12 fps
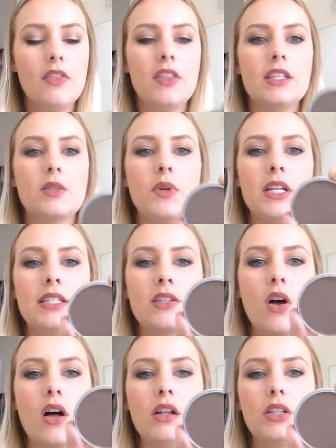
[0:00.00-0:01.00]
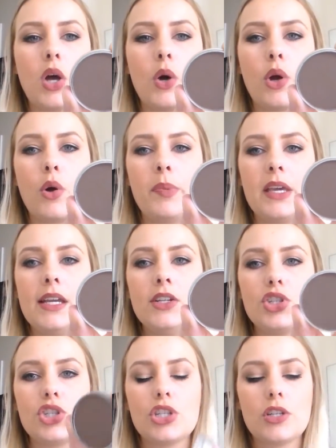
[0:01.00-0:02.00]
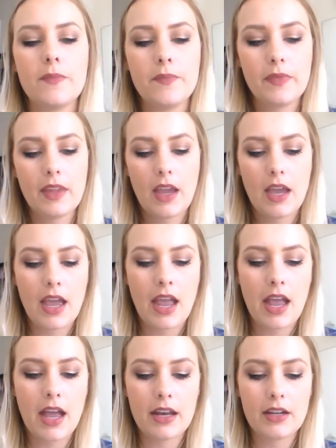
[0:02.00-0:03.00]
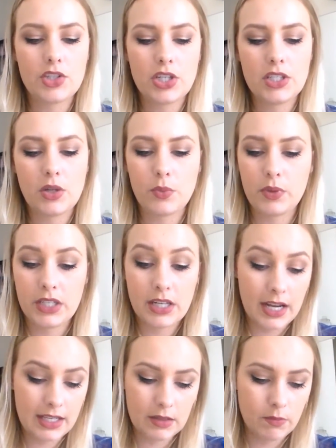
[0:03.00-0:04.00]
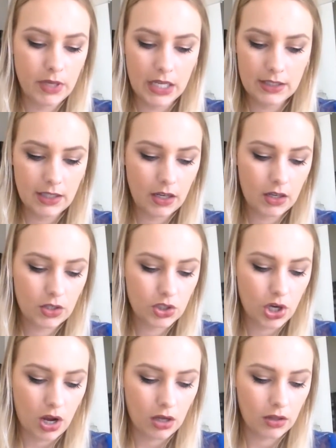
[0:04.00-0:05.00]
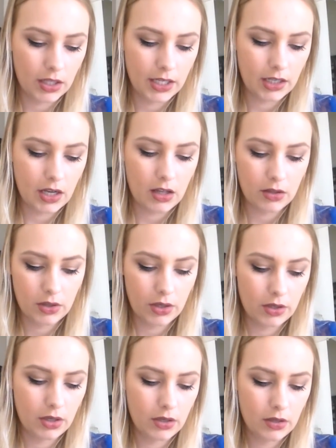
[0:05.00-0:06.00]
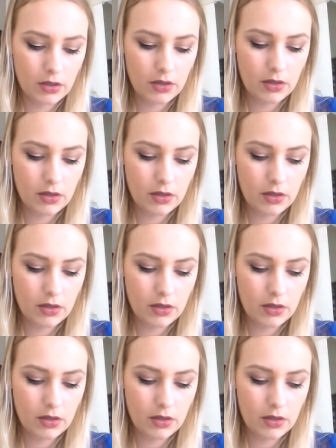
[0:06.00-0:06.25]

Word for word: This one is called Cocoa Beach, and it's just a really nice basic chocolate colored